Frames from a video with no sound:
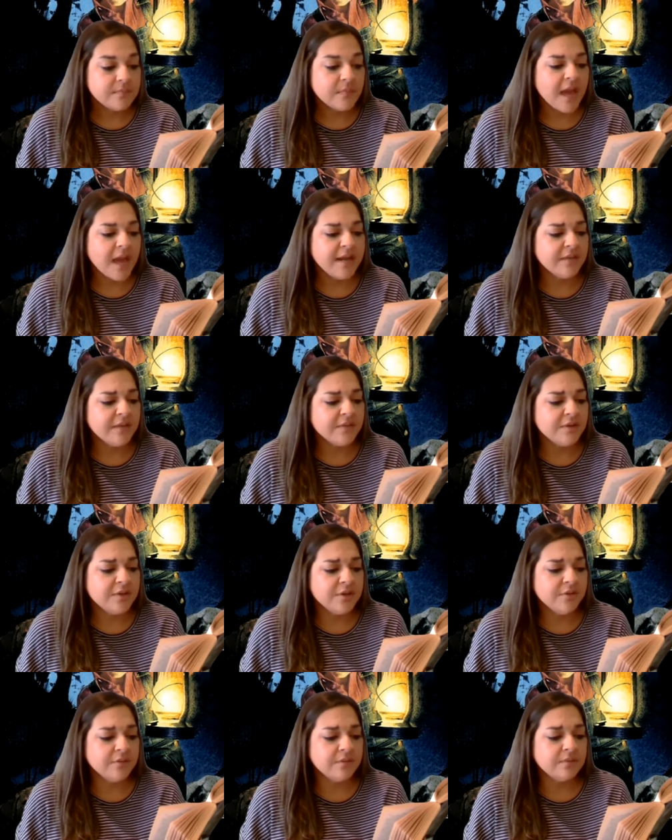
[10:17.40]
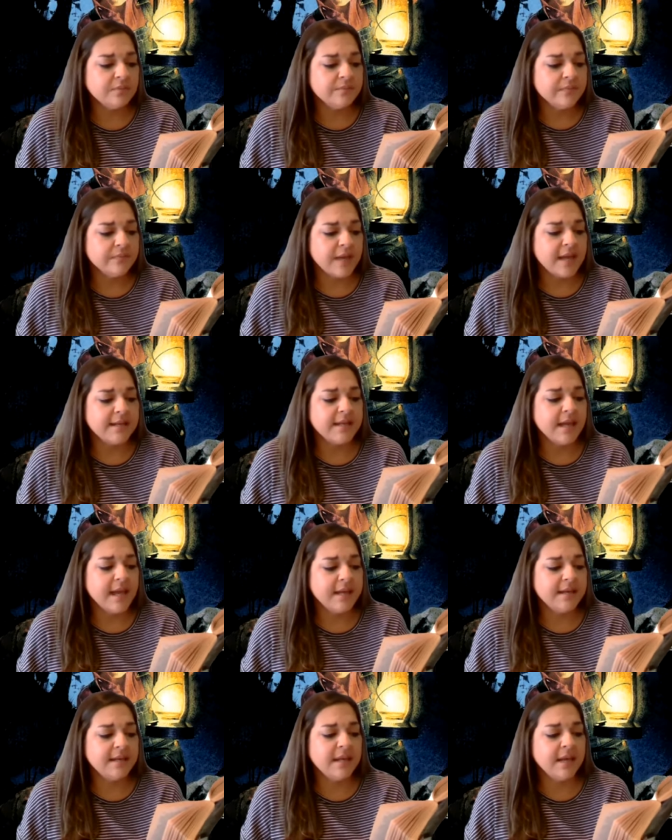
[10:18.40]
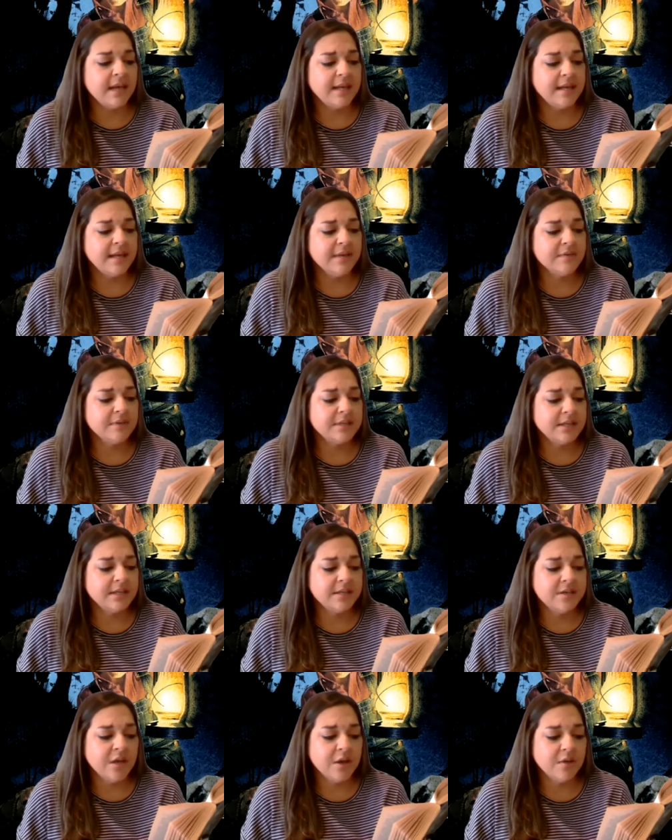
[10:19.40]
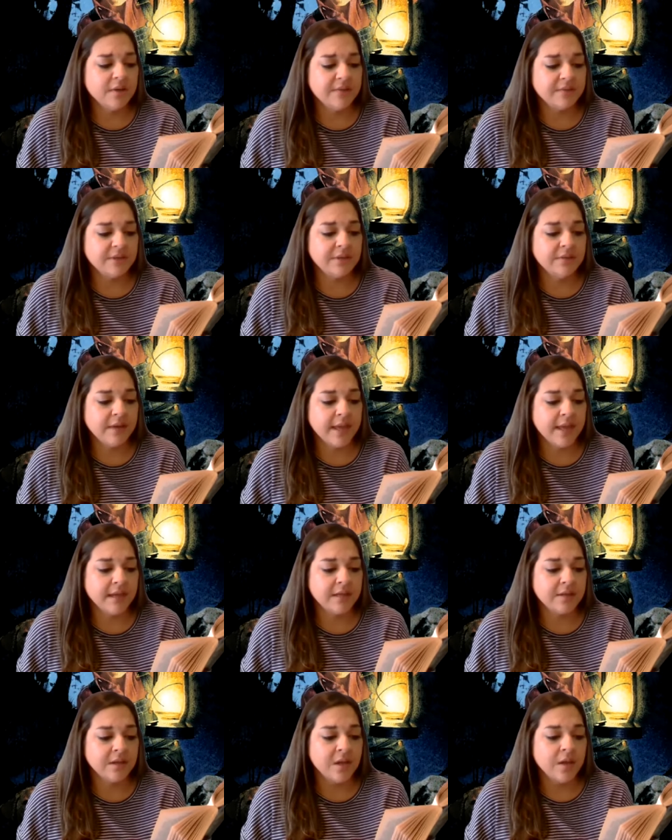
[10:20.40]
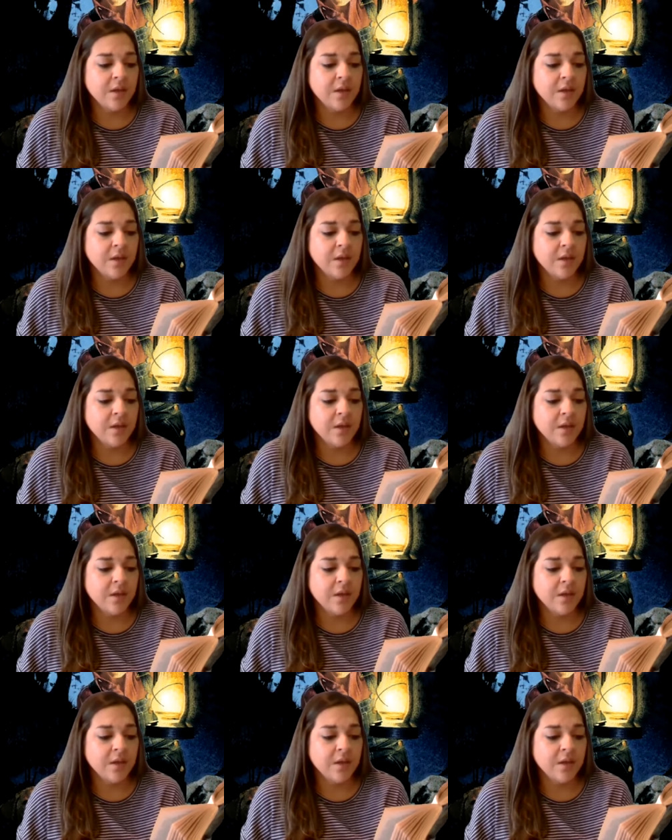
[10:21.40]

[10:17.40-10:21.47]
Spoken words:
I never knew. I never did know if little Anne